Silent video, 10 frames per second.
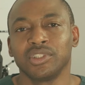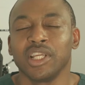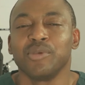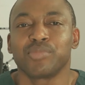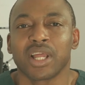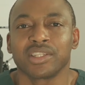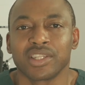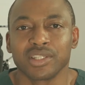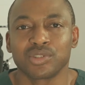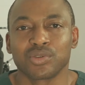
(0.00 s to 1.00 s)

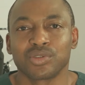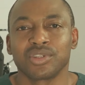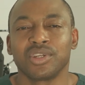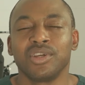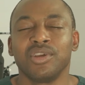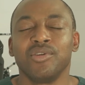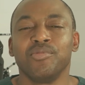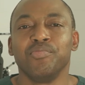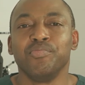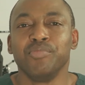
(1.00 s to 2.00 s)
Implantation
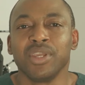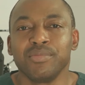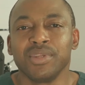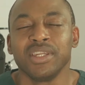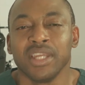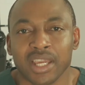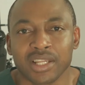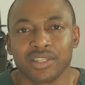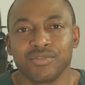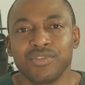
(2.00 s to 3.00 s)
may be
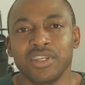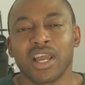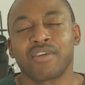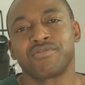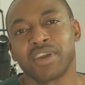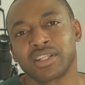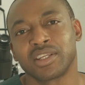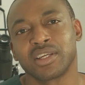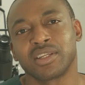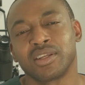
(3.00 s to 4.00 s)
negatively
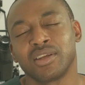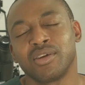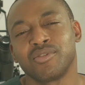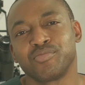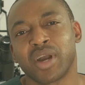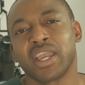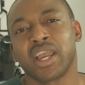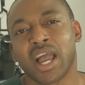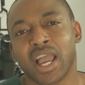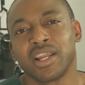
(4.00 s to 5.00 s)
affected by a
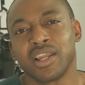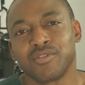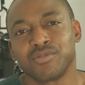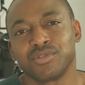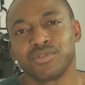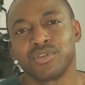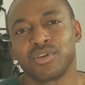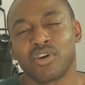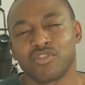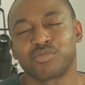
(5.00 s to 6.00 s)
high level
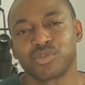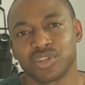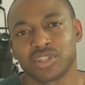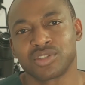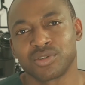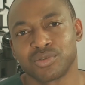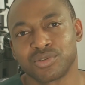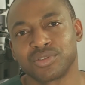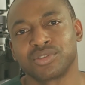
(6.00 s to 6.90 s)
of progesterone.